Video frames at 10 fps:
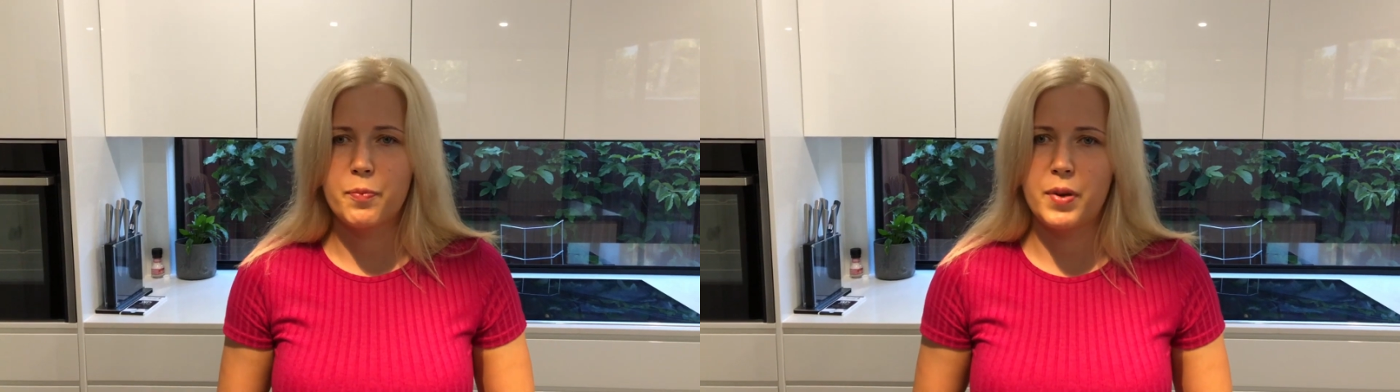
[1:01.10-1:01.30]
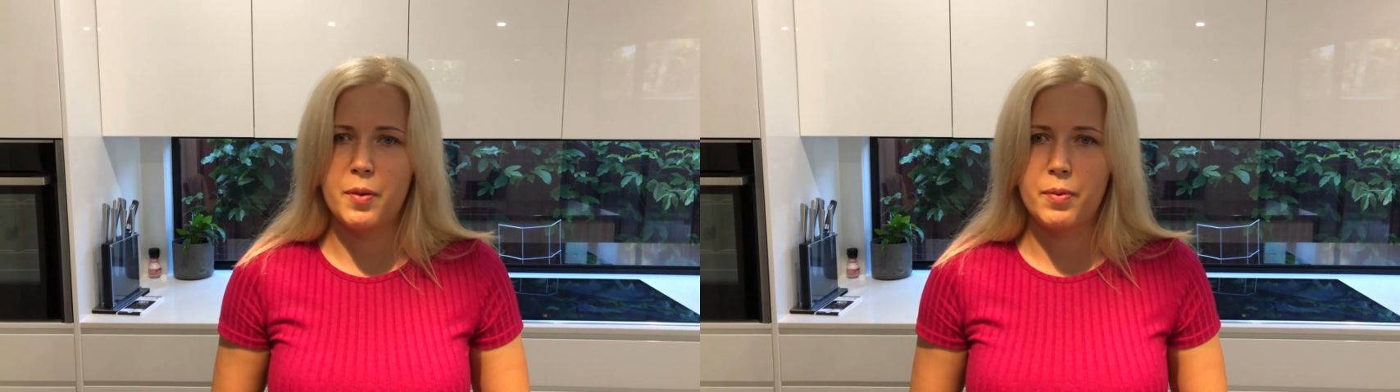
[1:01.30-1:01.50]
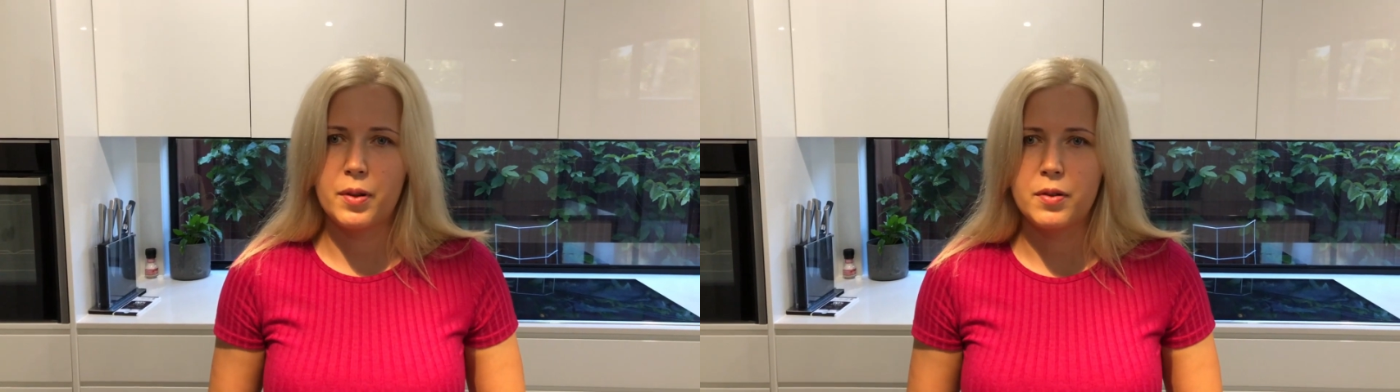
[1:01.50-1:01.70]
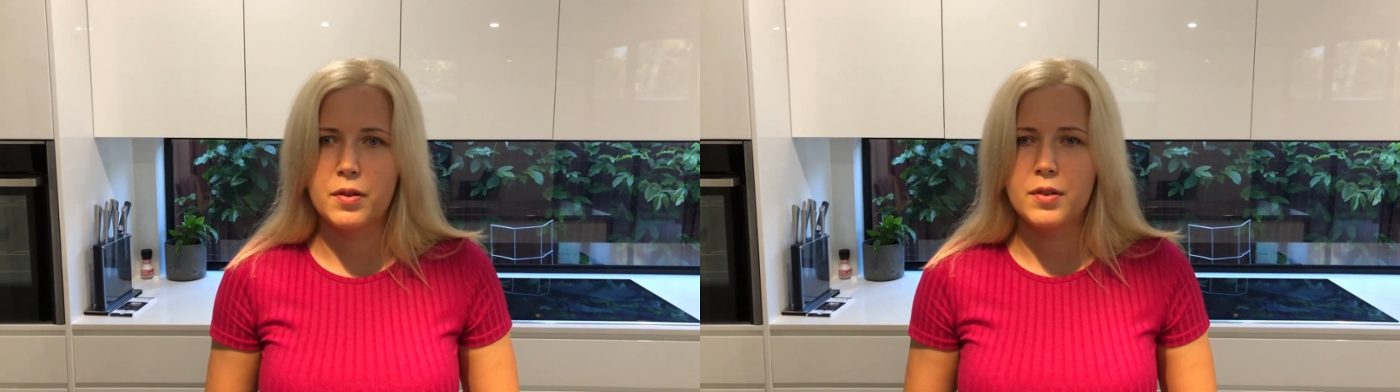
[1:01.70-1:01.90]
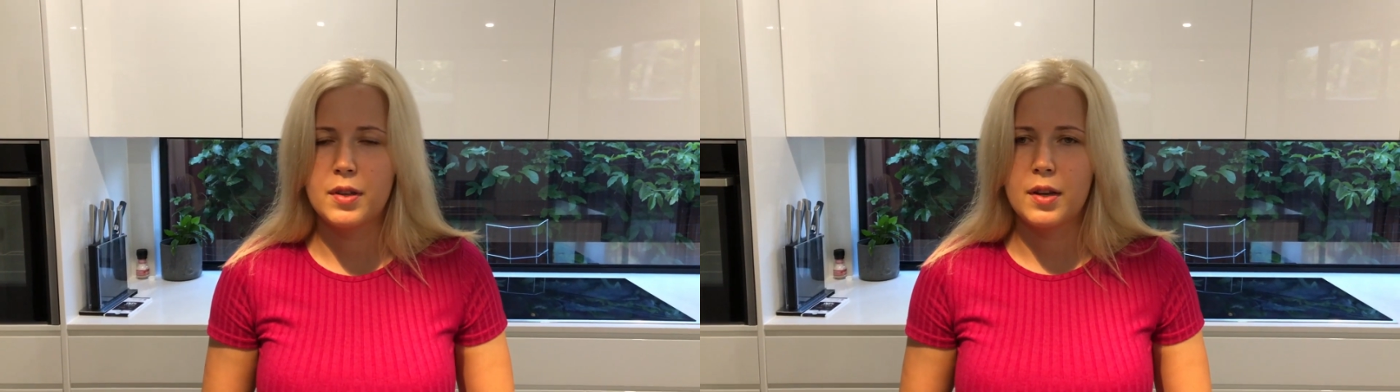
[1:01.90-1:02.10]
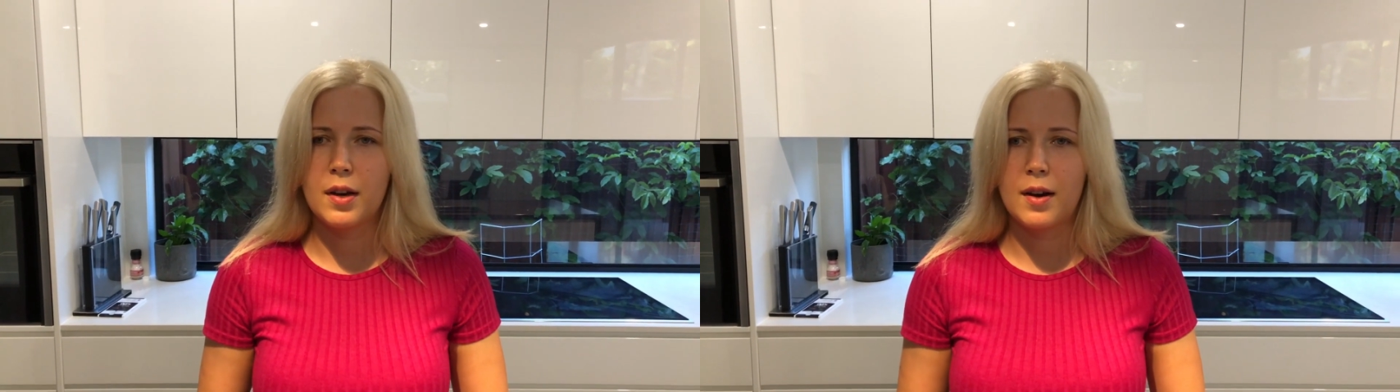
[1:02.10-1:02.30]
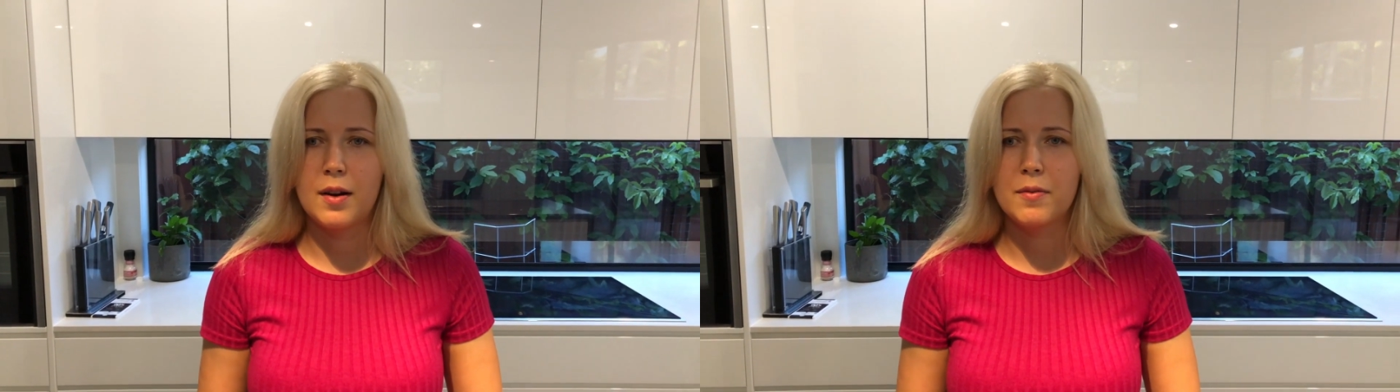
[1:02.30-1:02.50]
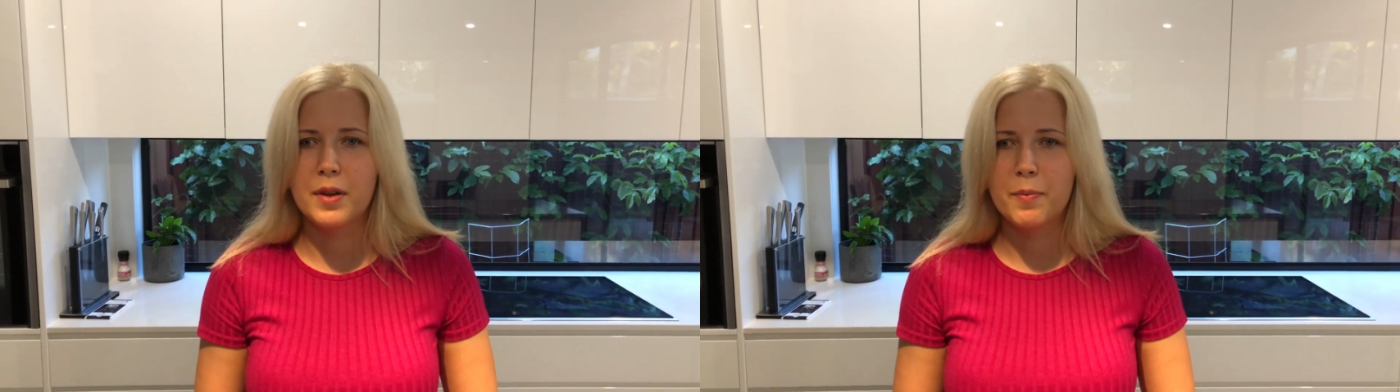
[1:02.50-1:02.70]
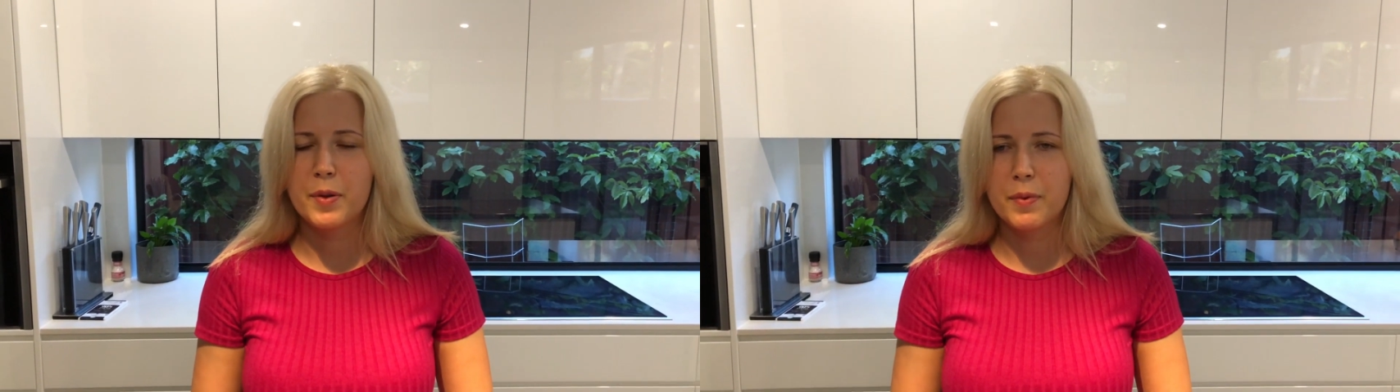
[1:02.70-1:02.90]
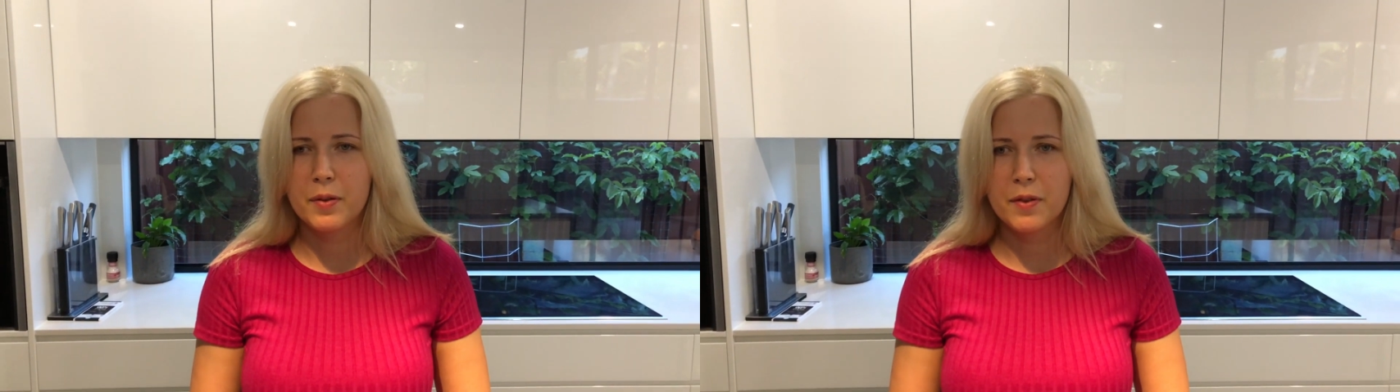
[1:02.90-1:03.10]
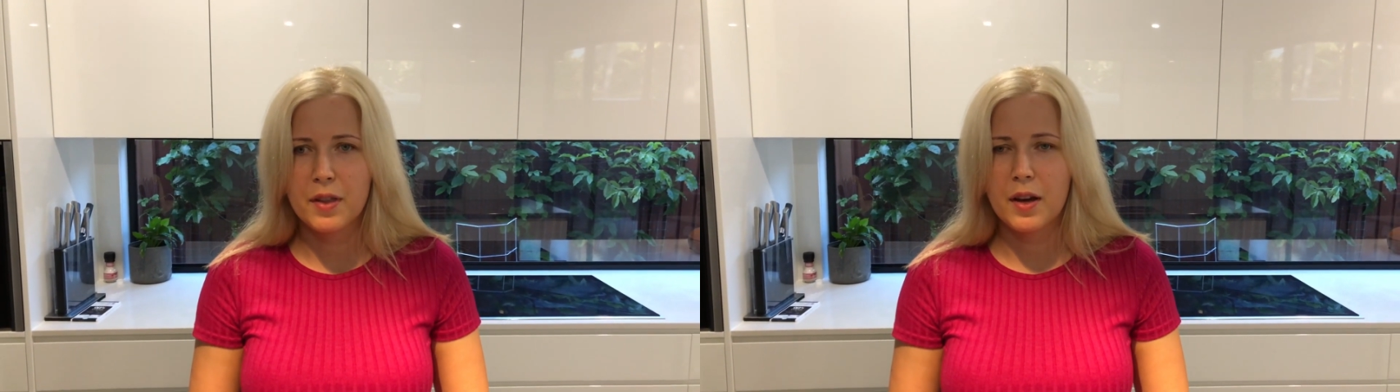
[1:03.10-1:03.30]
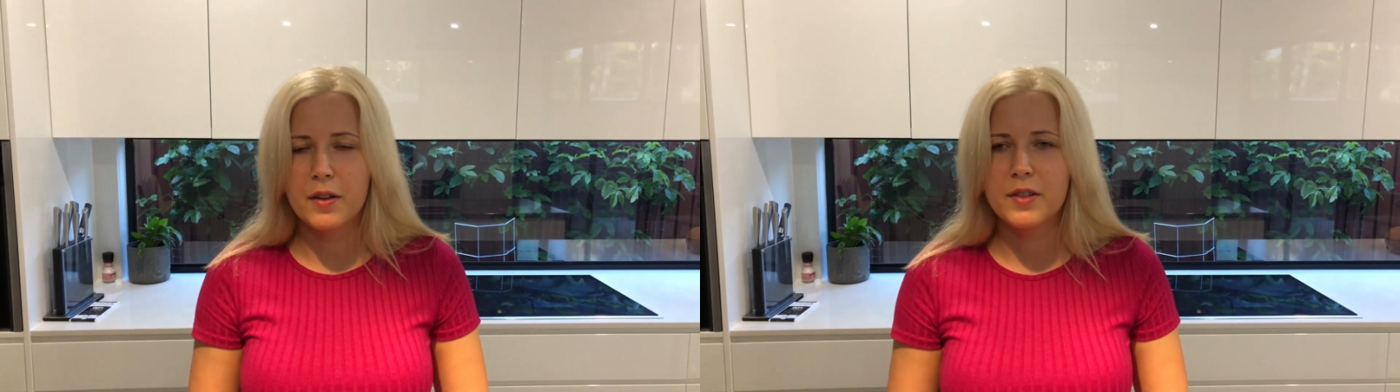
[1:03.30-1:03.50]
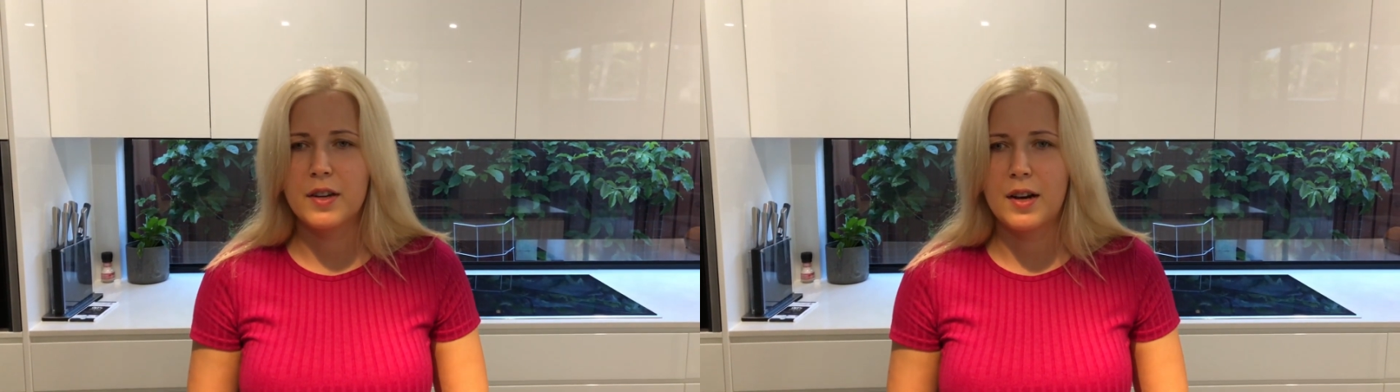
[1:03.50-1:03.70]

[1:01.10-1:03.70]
people to see how we people without